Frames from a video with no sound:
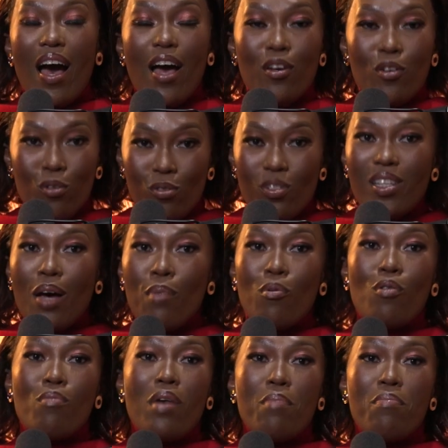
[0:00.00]
I used up
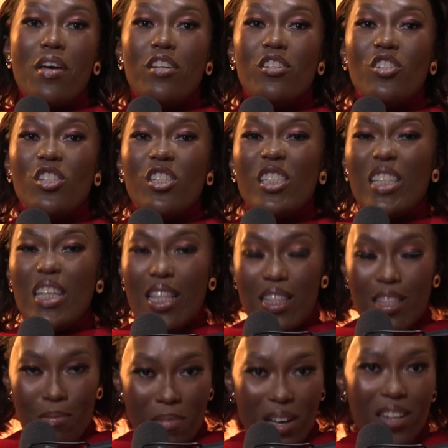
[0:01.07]
all my pension,
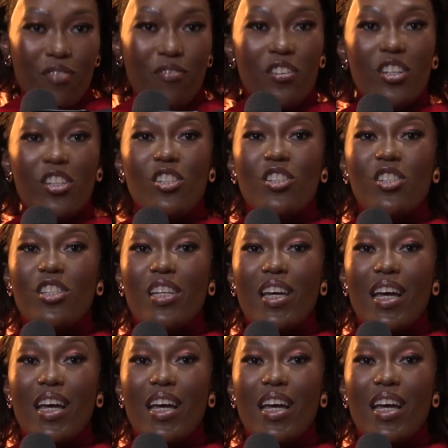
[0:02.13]
the money finished.